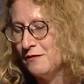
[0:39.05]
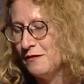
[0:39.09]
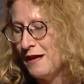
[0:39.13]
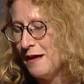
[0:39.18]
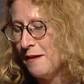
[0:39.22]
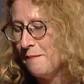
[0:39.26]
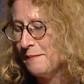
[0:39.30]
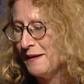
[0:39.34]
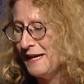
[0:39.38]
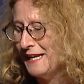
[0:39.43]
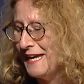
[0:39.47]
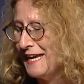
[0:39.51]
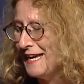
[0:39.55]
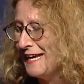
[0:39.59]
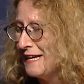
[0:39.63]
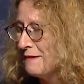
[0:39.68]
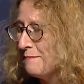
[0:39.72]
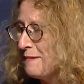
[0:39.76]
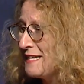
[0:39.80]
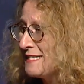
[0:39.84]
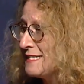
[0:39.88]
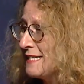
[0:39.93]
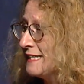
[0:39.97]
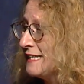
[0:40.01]
a meeting and
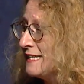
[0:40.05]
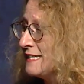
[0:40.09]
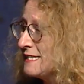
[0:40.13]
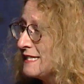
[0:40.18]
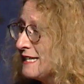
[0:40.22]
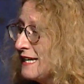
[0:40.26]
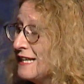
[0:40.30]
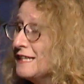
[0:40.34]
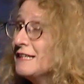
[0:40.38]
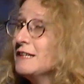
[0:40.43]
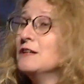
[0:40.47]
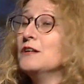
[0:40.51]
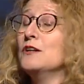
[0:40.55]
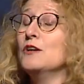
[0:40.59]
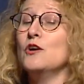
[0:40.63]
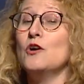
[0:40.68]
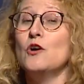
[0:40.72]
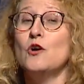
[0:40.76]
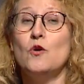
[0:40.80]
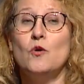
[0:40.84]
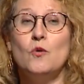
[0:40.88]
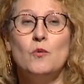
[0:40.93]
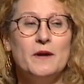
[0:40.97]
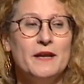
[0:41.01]
basically said,
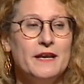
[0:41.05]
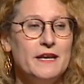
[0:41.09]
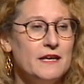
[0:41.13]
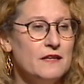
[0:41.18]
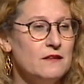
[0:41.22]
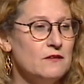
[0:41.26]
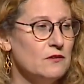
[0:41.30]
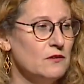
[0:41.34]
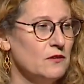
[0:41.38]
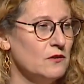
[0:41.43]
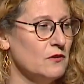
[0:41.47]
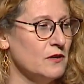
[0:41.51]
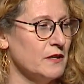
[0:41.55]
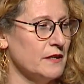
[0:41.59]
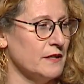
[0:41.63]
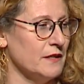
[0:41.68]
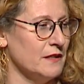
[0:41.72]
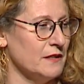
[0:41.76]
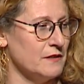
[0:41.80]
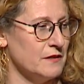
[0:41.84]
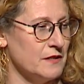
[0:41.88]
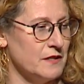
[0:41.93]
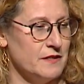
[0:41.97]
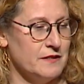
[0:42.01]
we need to look at the
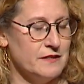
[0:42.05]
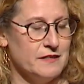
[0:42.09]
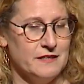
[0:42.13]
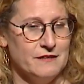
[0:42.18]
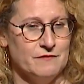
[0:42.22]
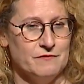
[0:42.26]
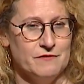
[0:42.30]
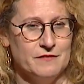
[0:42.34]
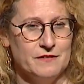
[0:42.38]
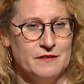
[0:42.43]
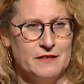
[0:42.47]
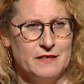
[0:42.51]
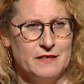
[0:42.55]
alternative.